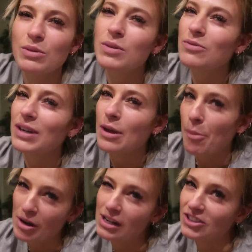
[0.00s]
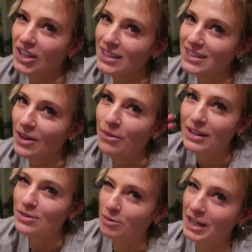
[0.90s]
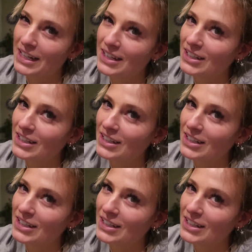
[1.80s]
we wouldn't really appreciate it when it's really